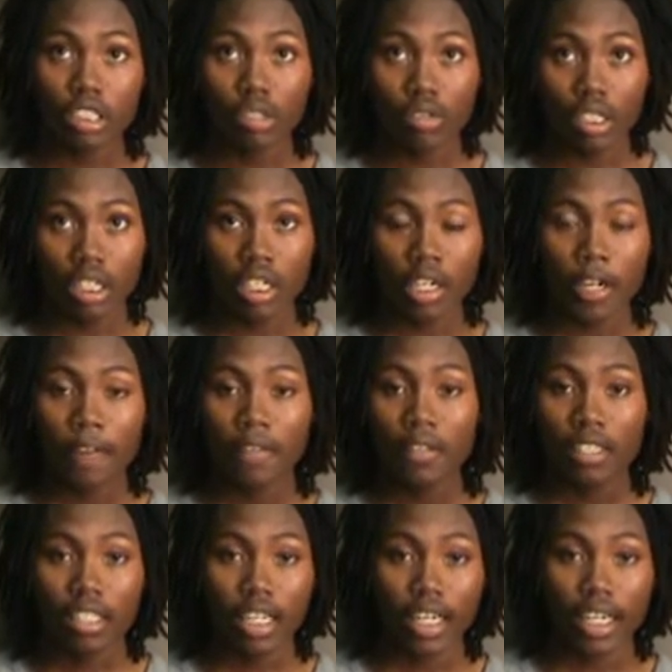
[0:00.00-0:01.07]
So then,
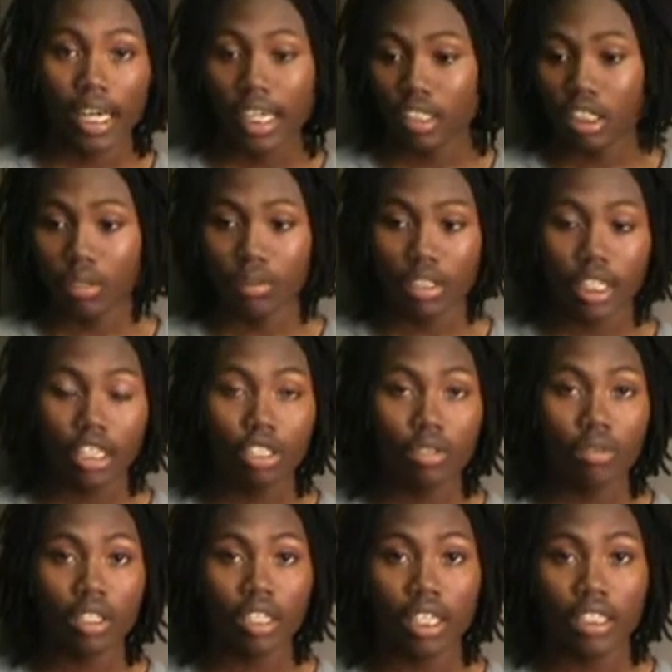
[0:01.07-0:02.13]
like, I see what they
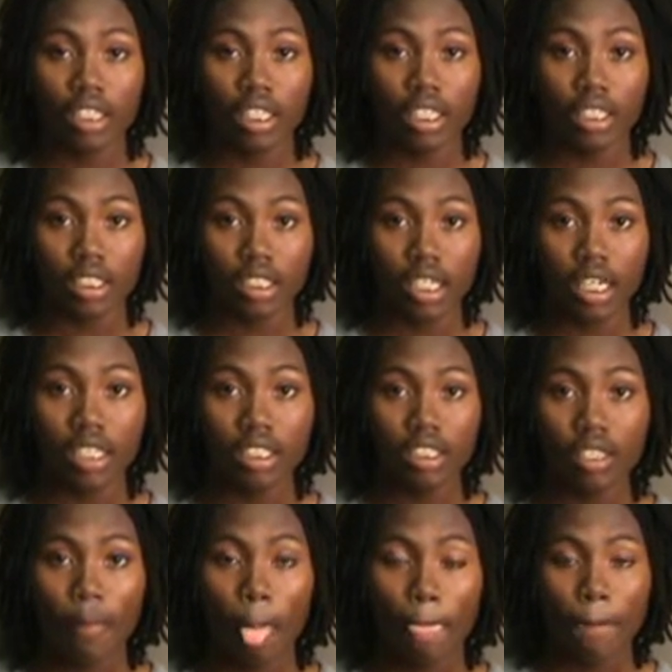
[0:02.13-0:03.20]
doing and I think it's nice.
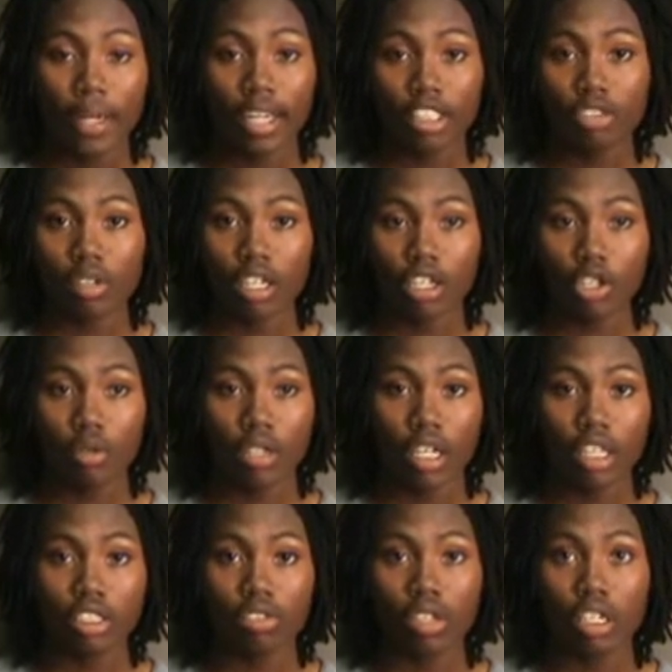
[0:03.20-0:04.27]
And I try to go
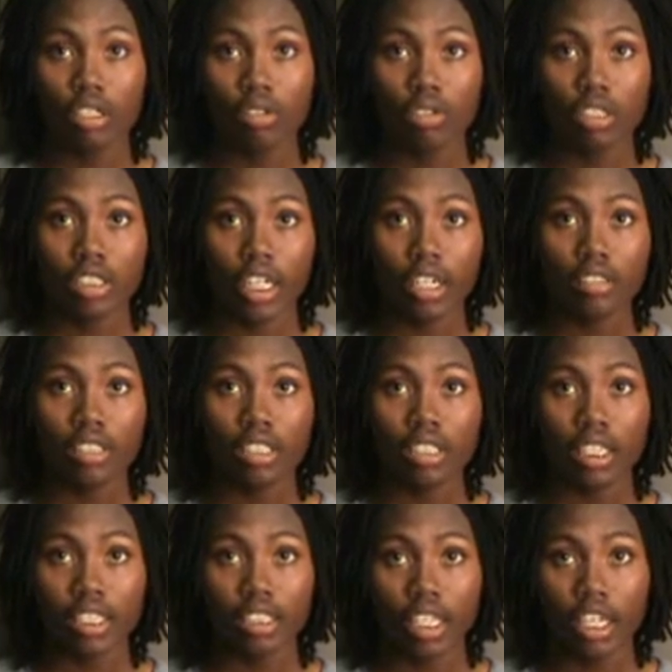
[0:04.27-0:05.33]
ahead and try to do the same
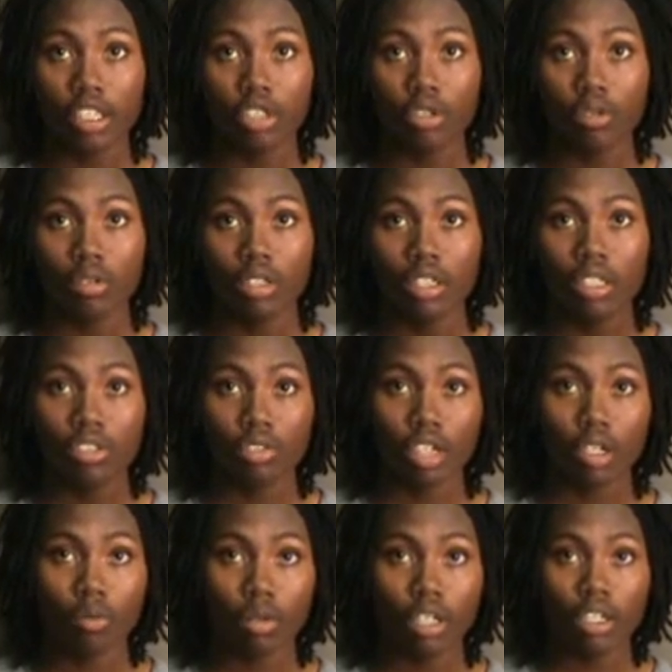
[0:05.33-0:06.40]
thing that they doing,
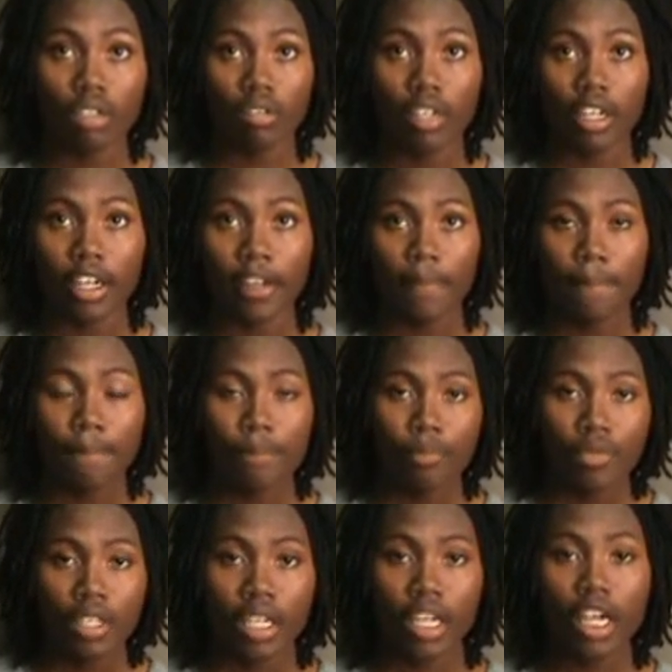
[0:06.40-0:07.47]
try to work on that.
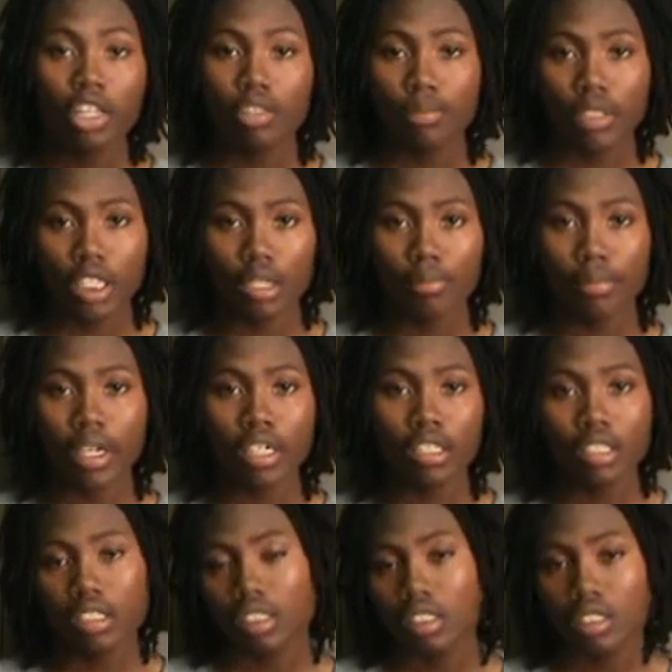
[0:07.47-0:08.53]
It helps me get
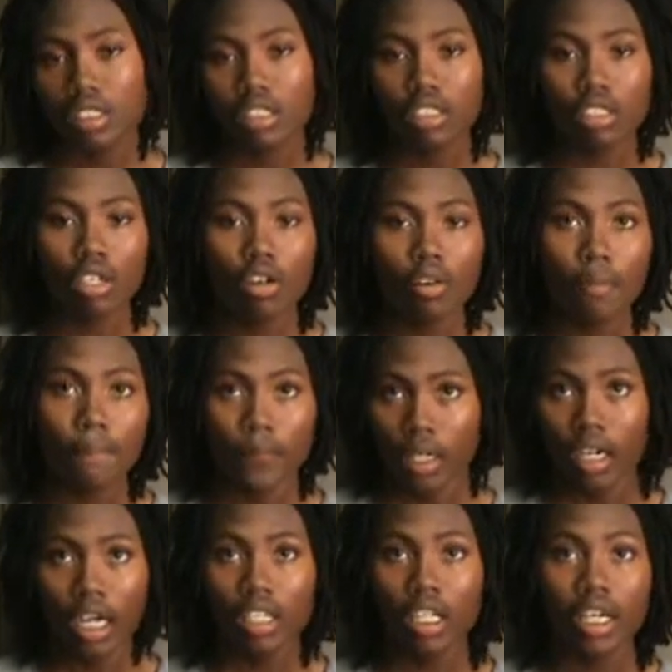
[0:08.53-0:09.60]
better. So
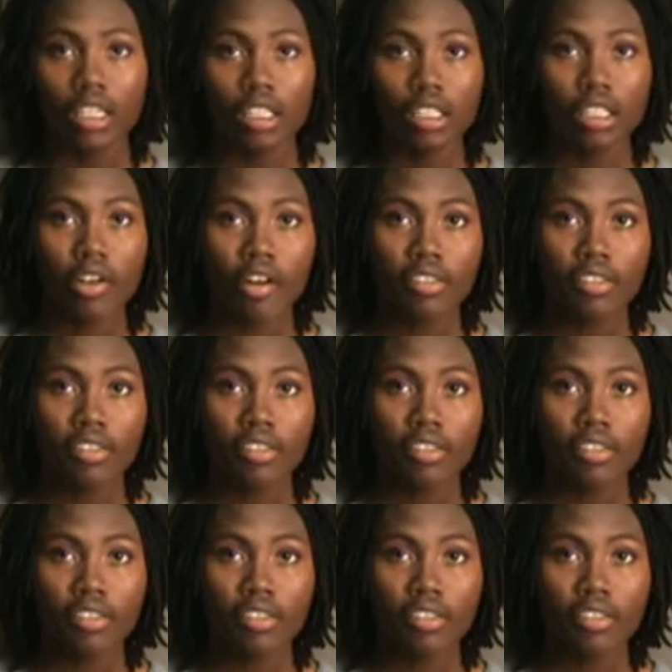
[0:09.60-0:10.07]
I like it.